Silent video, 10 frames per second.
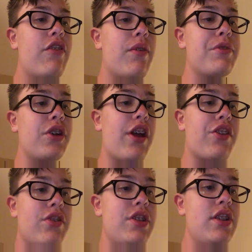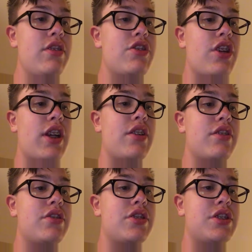from July 13th
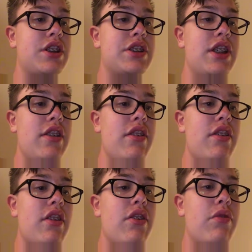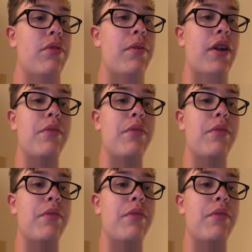to 16th, we were